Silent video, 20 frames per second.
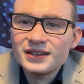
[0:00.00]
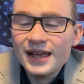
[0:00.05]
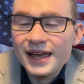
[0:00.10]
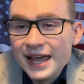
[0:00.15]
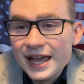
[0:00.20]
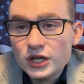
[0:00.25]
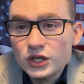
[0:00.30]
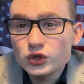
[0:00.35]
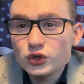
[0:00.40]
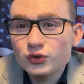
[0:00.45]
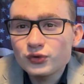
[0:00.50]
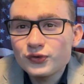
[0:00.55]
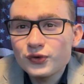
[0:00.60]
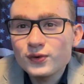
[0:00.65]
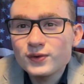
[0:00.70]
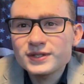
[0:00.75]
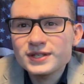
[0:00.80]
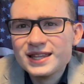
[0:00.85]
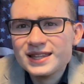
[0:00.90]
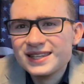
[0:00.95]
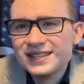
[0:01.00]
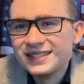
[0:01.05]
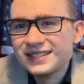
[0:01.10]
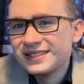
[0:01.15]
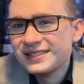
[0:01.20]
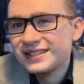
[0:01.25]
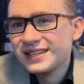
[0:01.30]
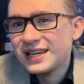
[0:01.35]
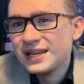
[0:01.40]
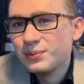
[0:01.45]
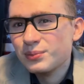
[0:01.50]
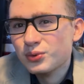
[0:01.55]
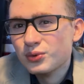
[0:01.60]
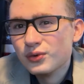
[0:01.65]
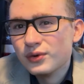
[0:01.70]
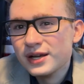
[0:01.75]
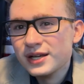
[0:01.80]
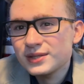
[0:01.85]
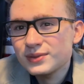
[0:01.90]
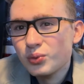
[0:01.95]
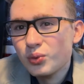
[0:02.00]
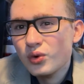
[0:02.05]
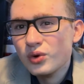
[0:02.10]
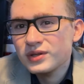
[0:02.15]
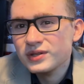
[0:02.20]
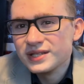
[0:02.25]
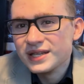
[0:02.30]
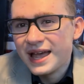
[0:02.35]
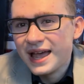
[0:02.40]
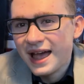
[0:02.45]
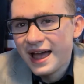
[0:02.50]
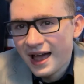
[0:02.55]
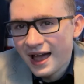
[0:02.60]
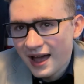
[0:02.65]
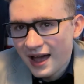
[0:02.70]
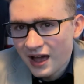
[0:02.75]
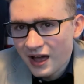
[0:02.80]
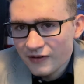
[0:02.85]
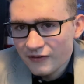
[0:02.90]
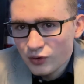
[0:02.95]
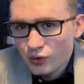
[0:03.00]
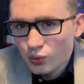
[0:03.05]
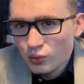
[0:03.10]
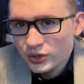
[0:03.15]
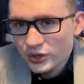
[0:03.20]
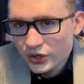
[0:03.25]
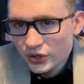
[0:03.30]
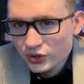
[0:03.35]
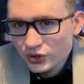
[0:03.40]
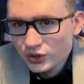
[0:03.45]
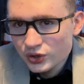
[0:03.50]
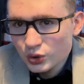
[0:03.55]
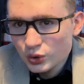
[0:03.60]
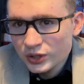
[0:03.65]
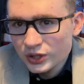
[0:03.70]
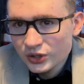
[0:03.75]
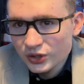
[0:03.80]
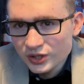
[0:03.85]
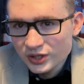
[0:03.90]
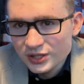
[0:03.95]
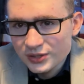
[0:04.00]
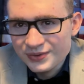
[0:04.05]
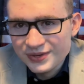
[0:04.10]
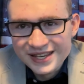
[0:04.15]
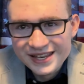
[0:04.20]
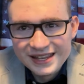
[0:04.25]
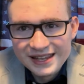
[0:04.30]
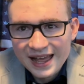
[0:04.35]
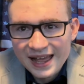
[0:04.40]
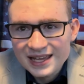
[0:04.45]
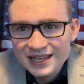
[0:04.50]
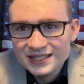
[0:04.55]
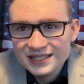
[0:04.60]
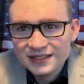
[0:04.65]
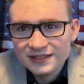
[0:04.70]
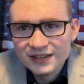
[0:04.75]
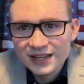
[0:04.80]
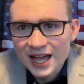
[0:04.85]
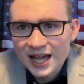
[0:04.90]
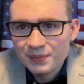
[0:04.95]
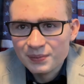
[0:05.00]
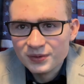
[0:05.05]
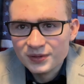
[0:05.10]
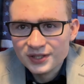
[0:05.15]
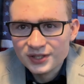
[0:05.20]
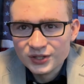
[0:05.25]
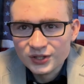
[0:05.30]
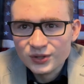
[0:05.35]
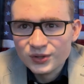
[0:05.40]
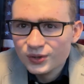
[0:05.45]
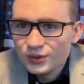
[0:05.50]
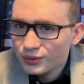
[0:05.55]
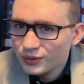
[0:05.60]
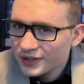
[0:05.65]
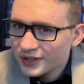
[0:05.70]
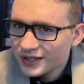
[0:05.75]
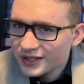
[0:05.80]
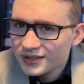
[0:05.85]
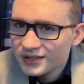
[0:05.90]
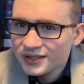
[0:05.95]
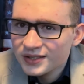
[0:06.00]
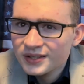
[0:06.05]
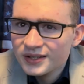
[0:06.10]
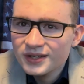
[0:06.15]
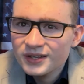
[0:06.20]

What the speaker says: Android phones at the same price point have 120 hertz. It'd be nice if Apple included it,